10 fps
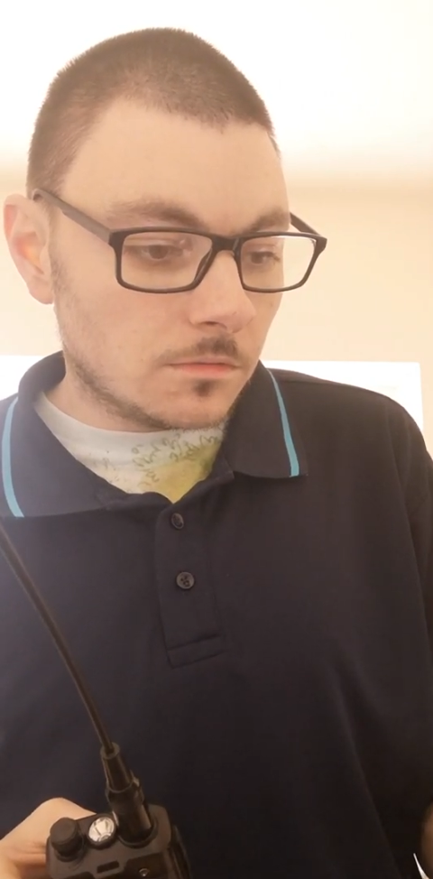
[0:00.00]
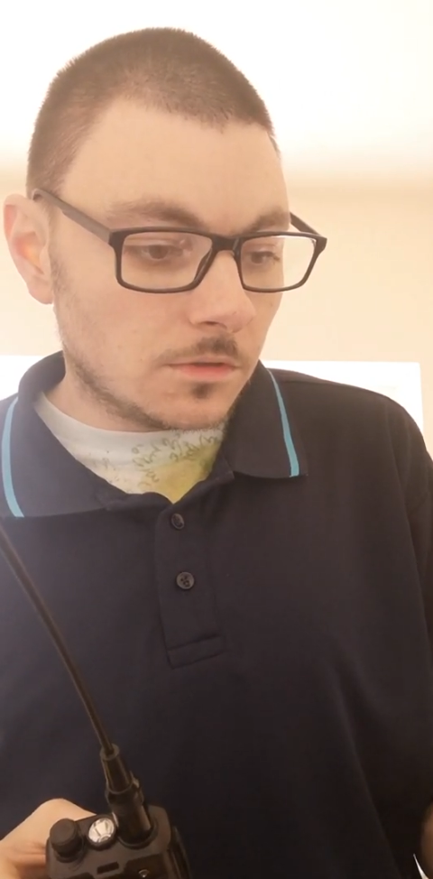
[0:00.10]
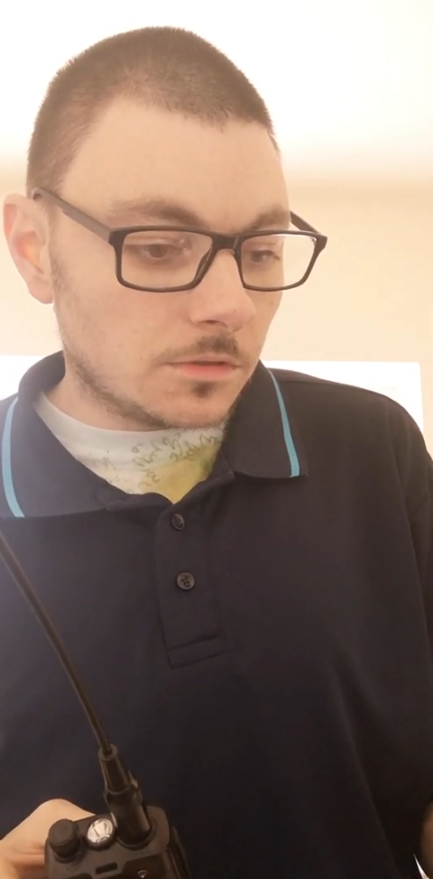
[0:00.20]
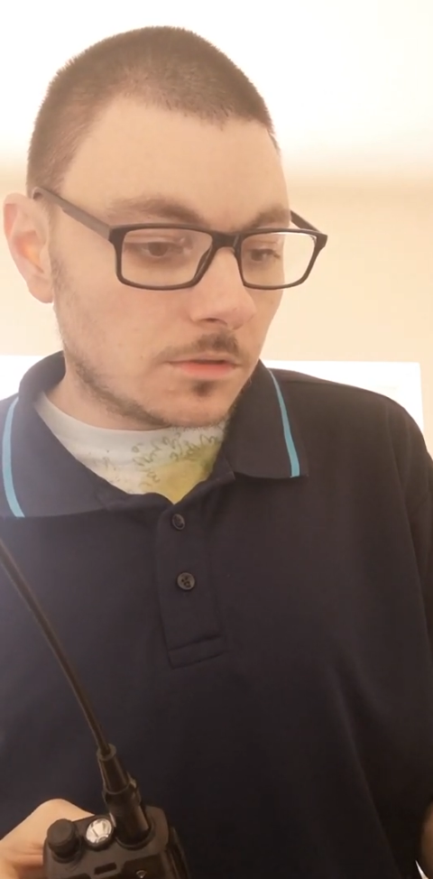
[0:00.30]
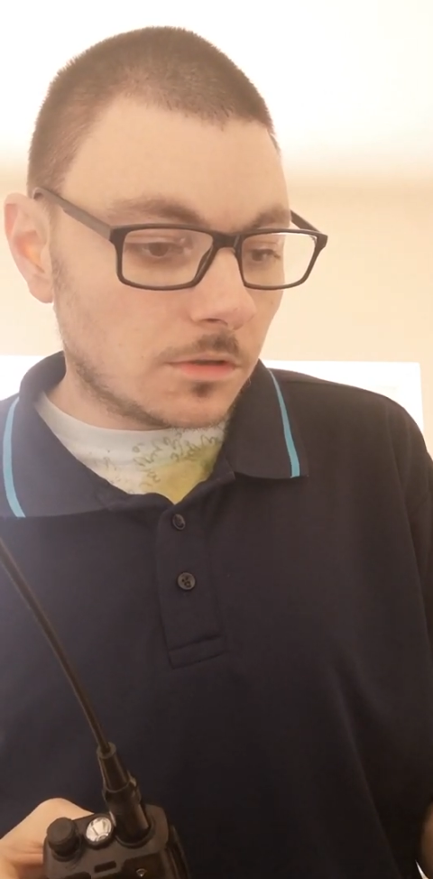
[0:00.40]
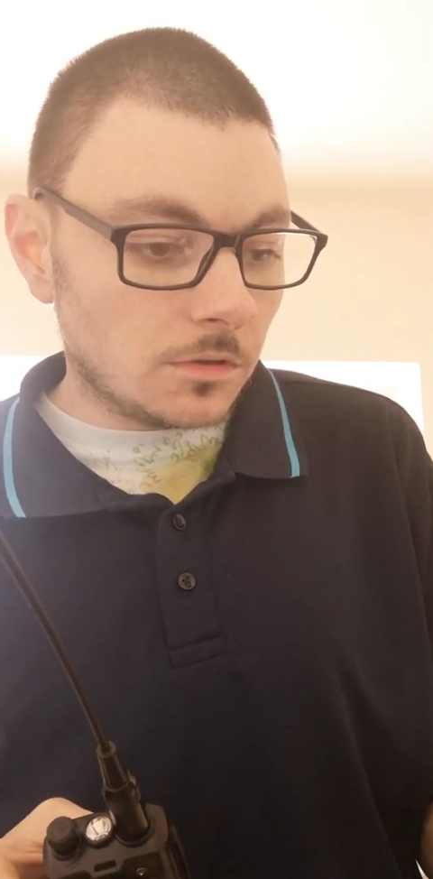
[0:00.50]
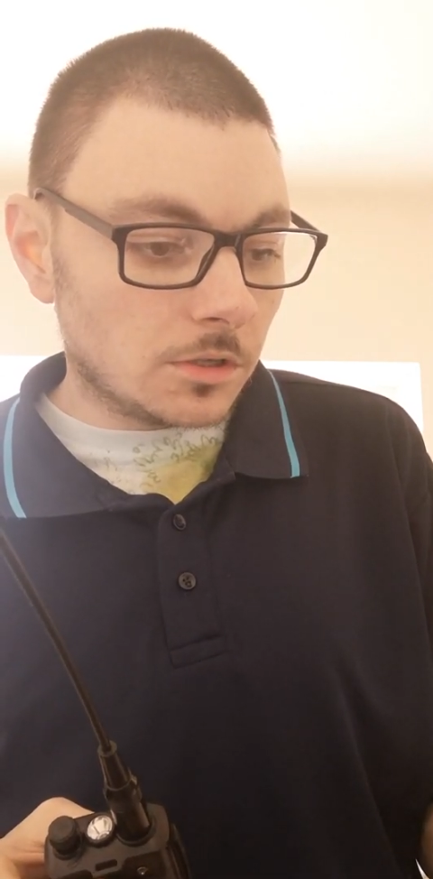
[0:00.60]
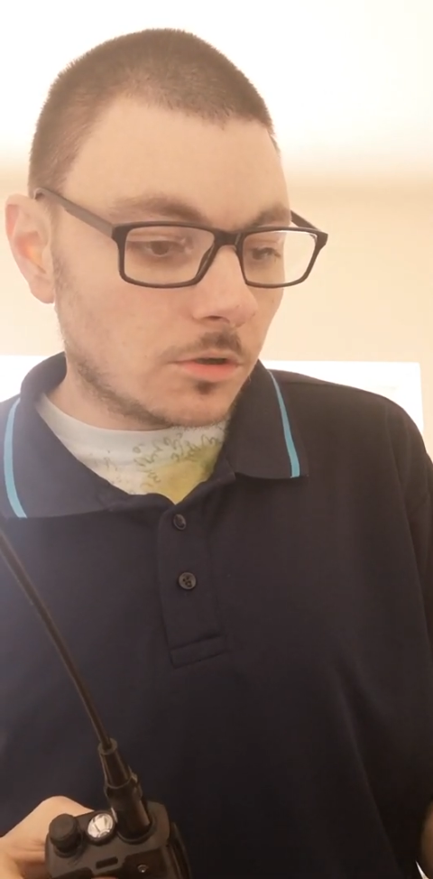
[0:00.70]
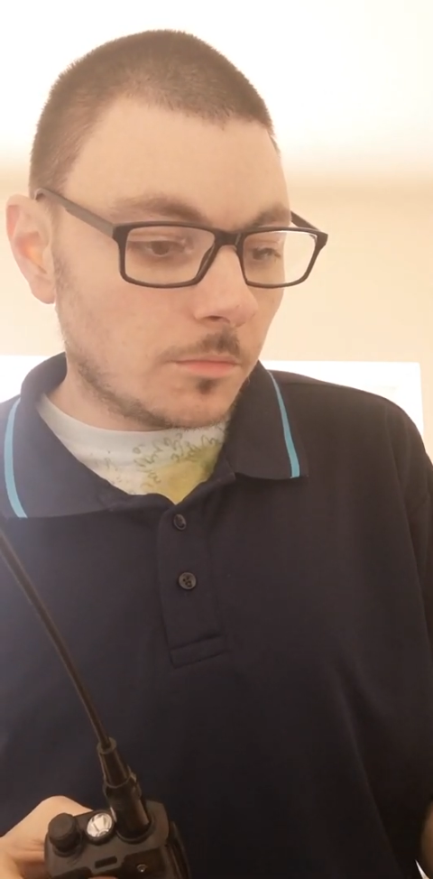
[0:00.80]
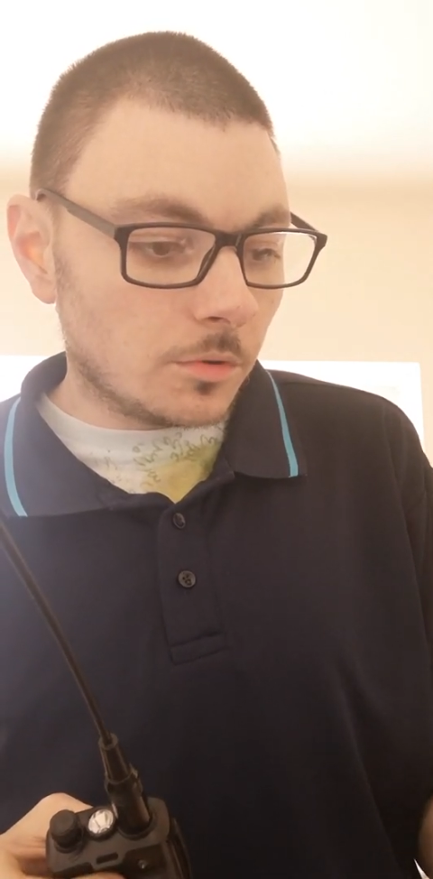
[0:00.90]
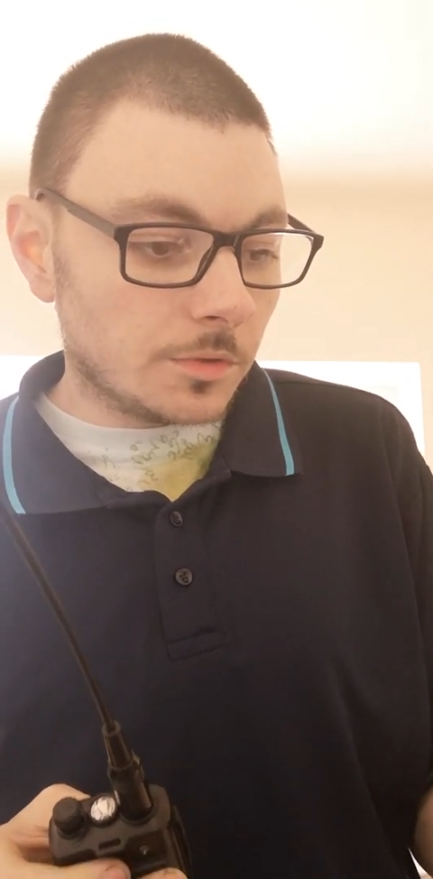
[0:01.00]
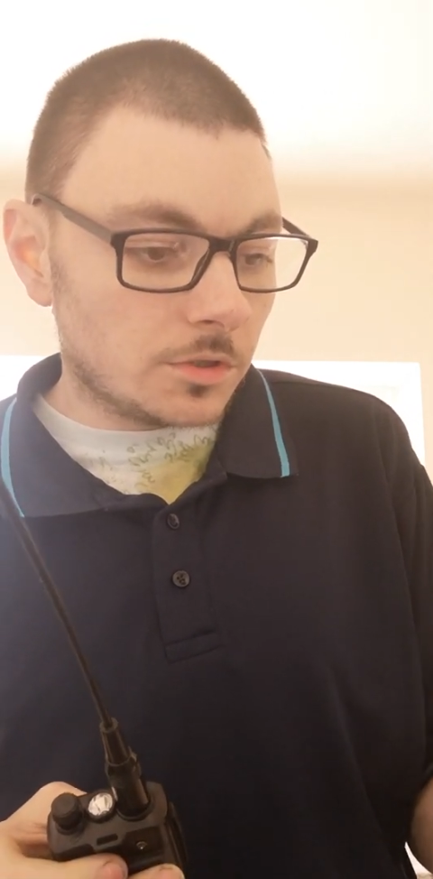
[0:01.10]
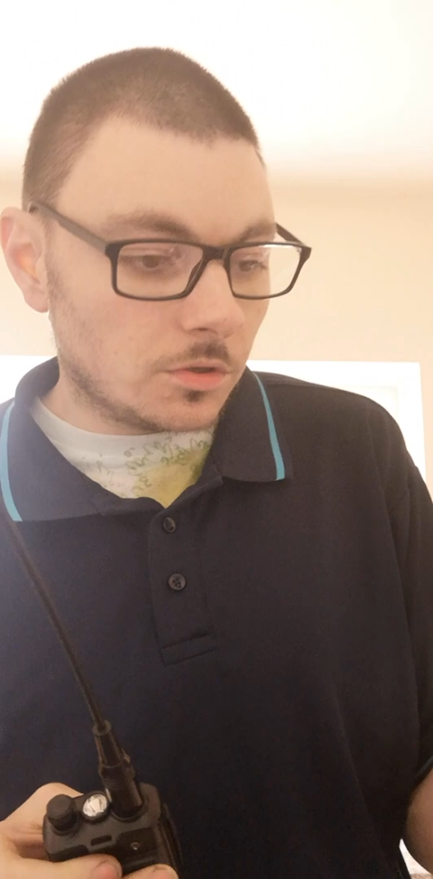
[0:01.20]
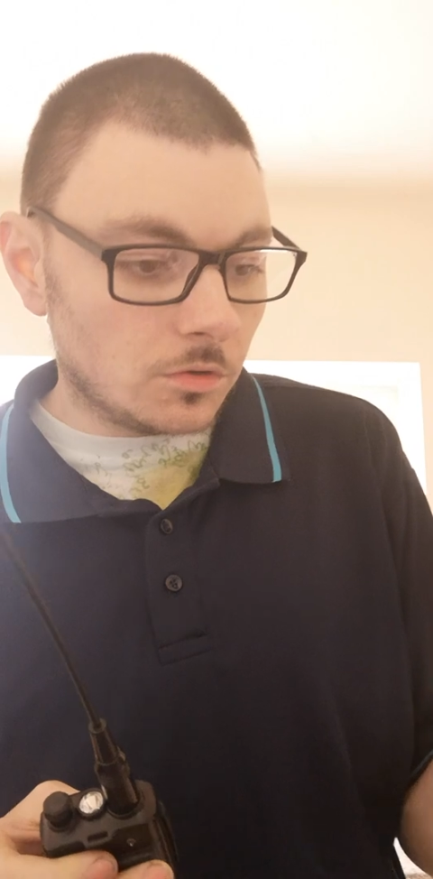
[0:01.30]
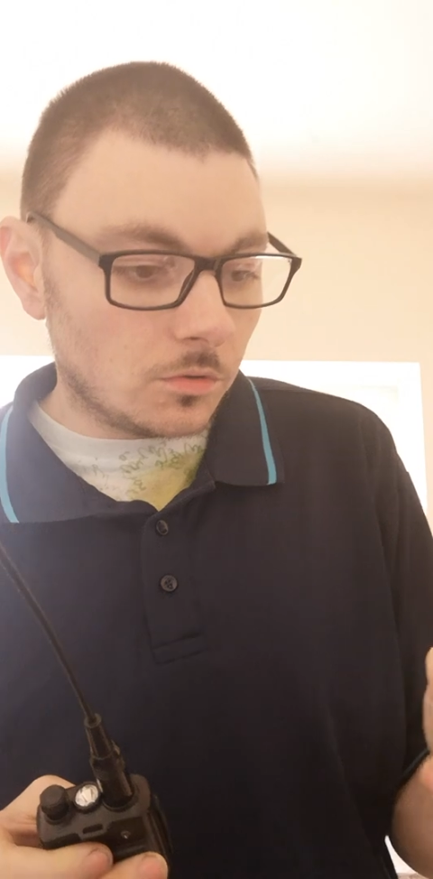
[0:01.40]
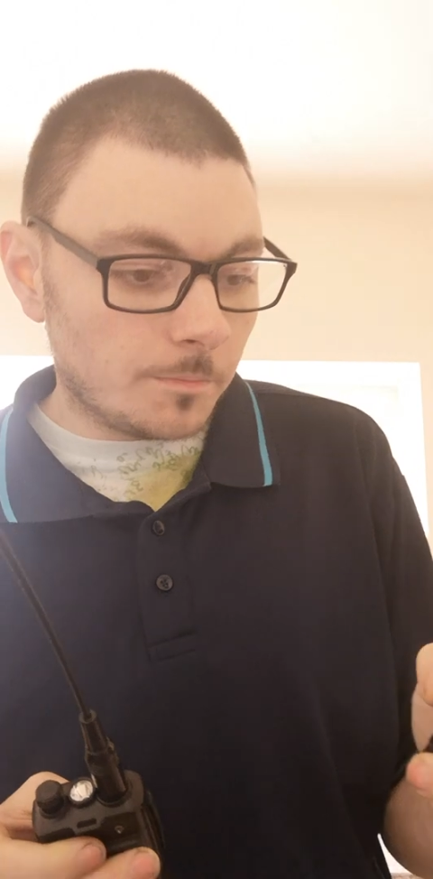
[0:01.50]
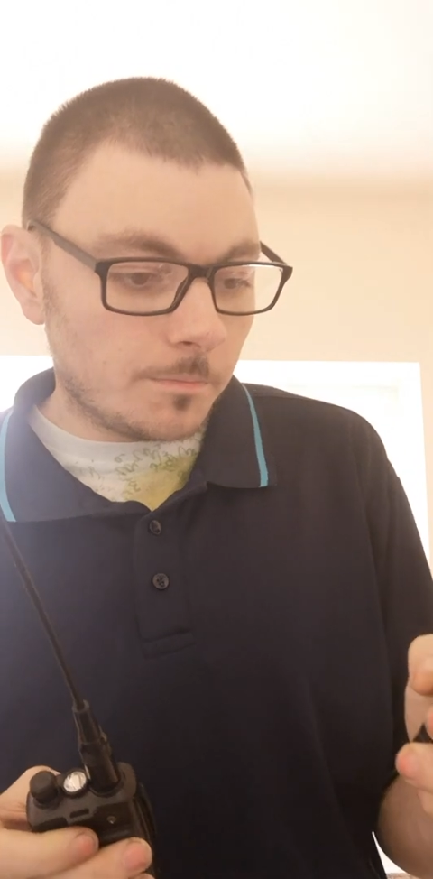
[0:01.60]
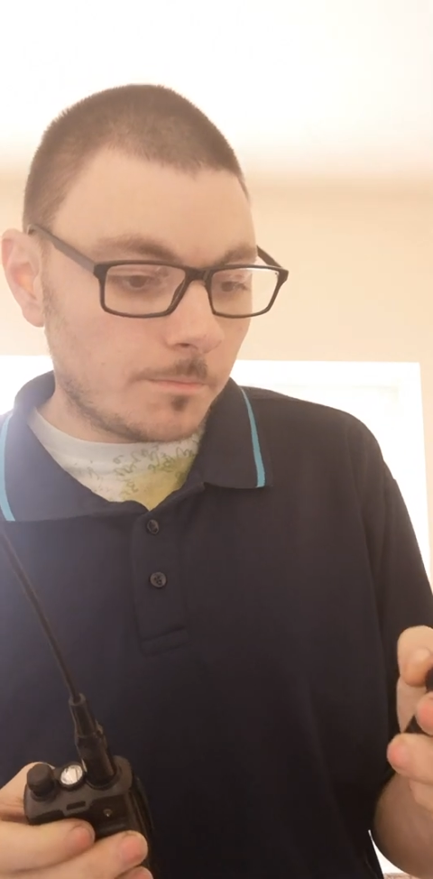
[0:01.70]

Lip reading: it's only coming up with two